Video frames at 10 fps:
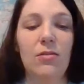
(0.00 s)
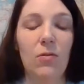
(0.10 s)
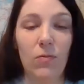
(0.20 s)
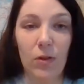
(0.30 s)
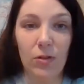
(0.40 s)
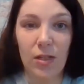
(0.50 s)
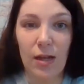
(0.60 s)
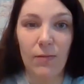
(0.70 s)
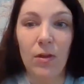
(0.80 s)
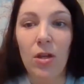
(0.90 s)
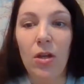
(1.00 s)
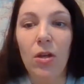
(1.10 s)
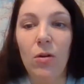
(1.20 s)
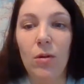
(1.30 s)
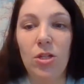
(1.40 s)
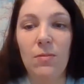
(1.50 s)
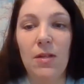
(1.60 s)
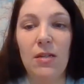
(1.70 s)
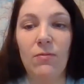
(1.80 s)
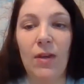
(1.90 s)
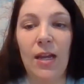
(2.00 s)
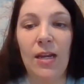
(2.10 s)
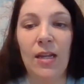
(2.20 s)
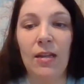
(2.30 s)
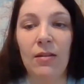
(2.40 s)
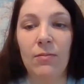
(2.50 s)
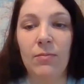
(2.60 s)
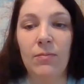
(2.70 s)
So first off, we should be defining